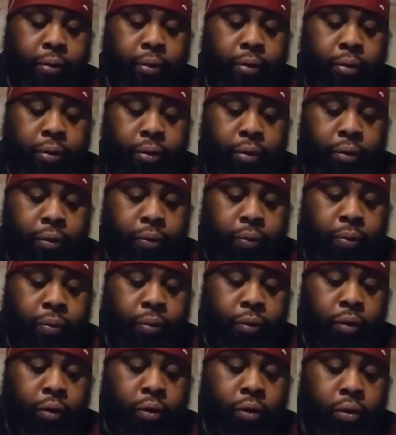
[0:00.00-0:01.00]

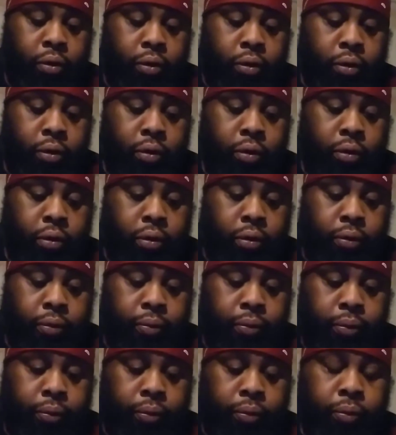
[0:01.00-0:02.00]

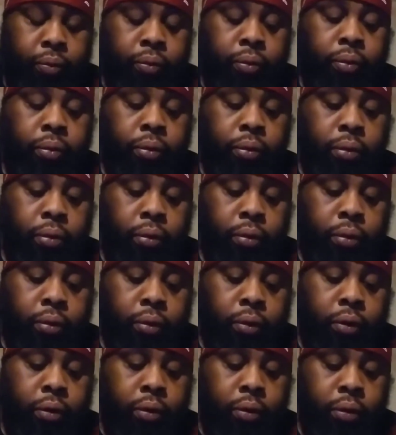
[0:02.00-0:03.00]
Nobody speaks.